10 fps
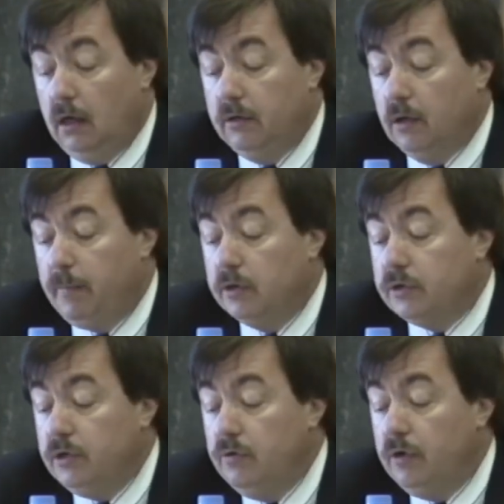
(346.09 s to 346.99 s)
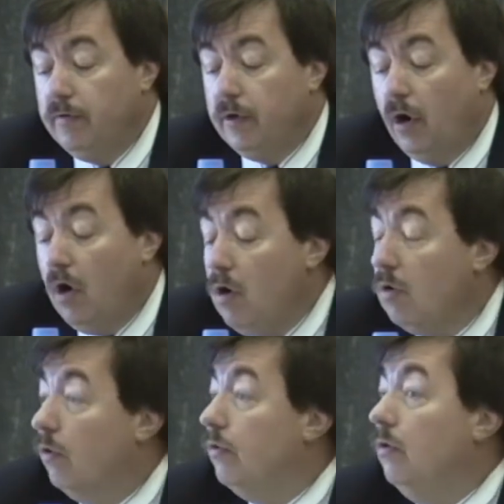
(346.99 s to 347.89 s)
in the pursuit of their
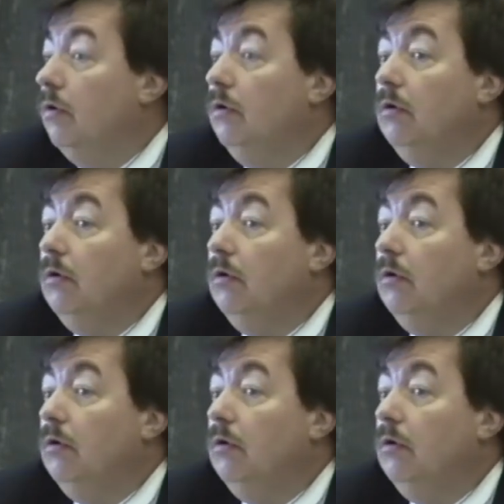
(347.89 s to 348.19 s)
own